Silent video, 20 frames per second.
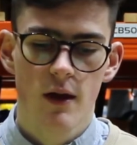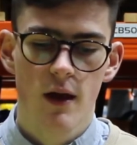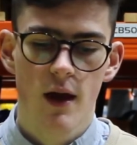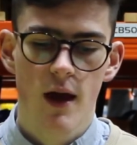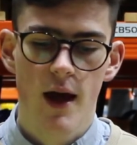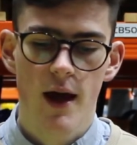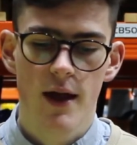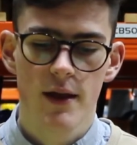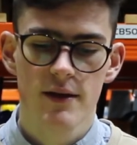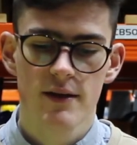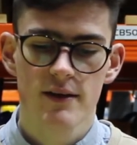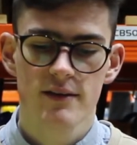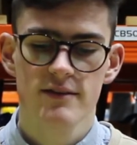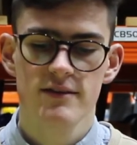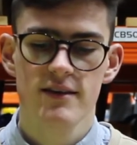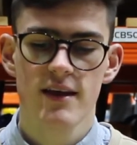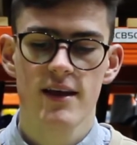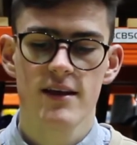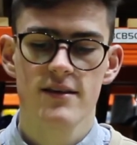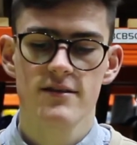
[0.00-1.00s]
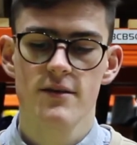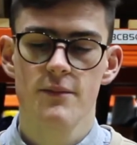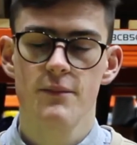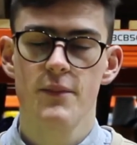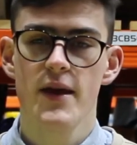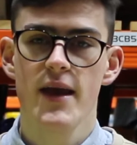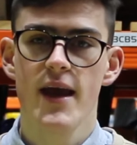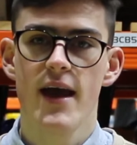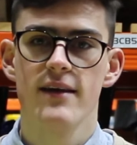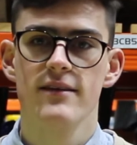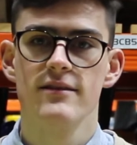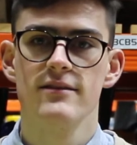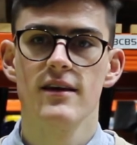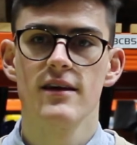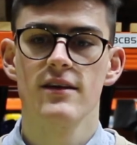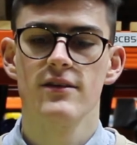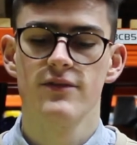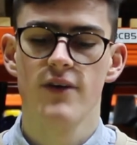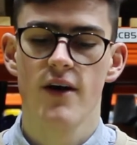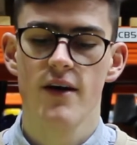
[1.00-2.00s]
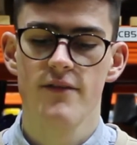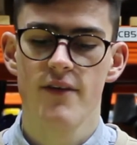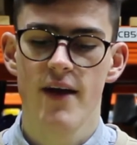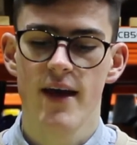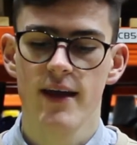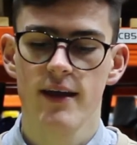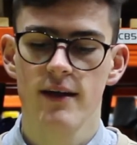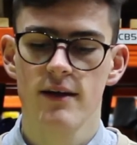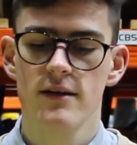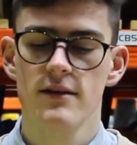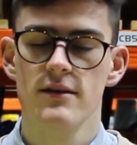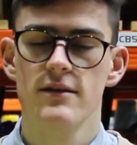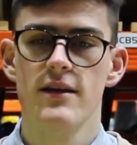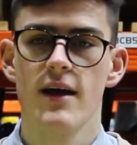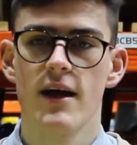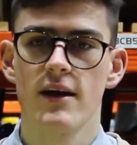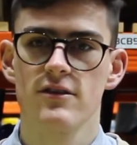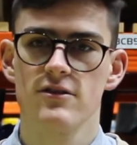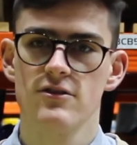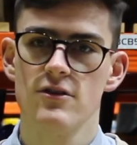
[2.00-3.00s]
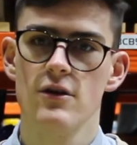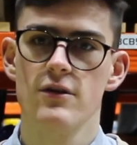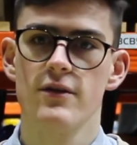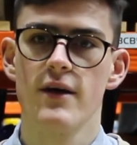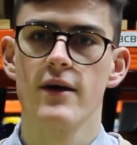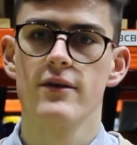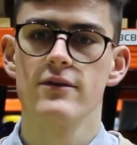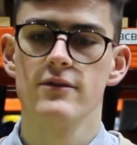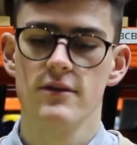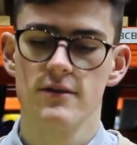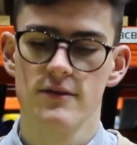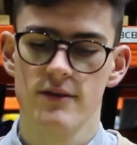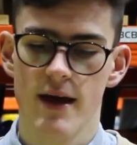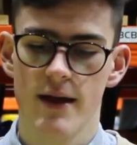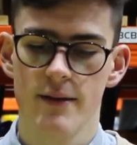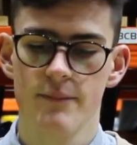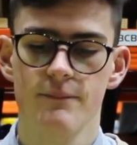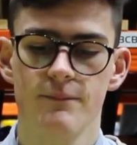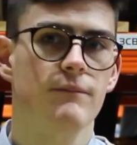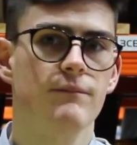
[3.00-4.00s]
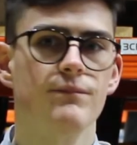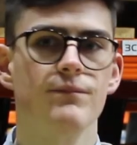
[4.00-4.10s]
and exceeds the BS658-2010.